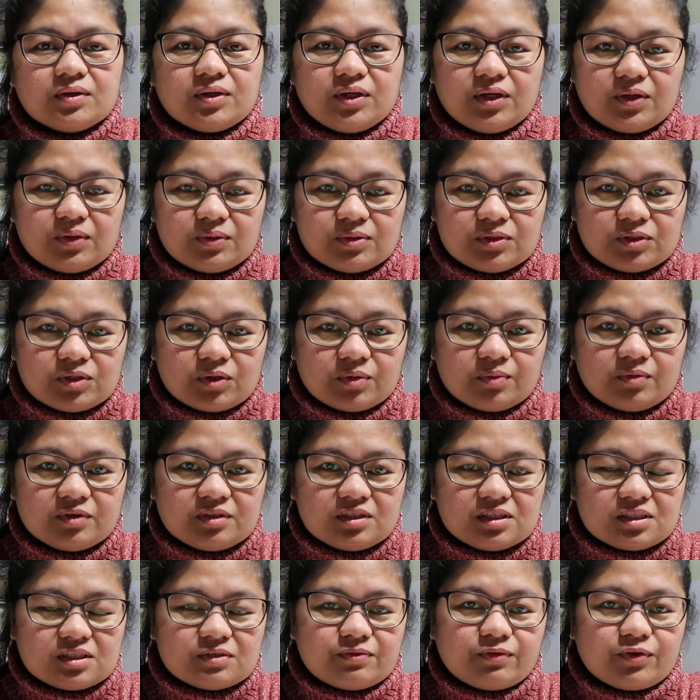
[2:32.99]
YouTube,
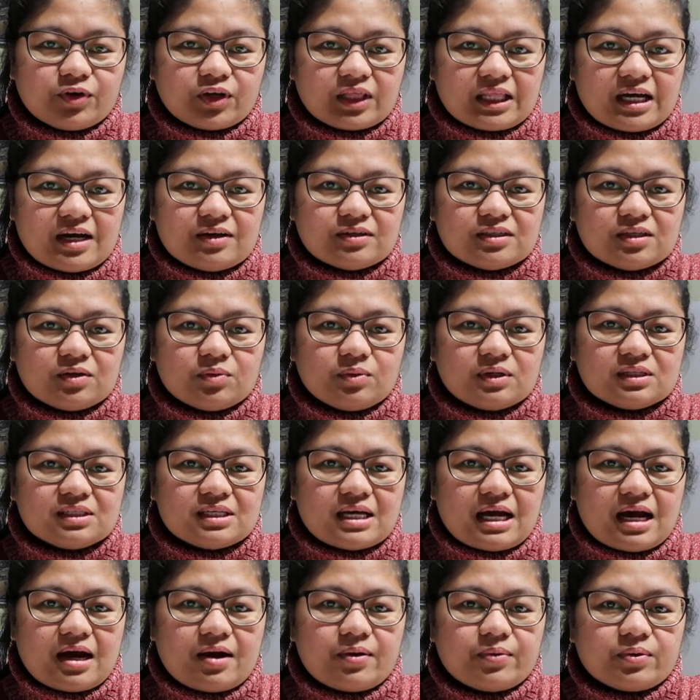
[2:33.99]
which is 4,000
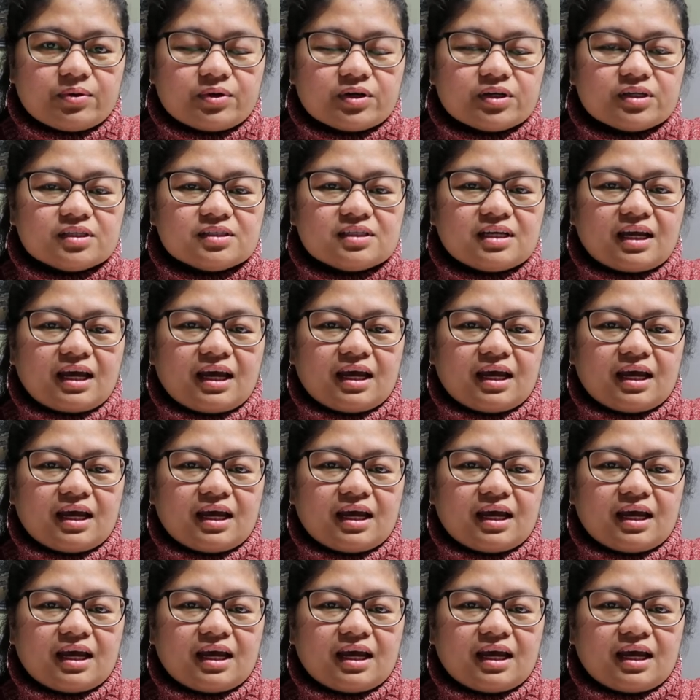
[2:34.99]
watch hours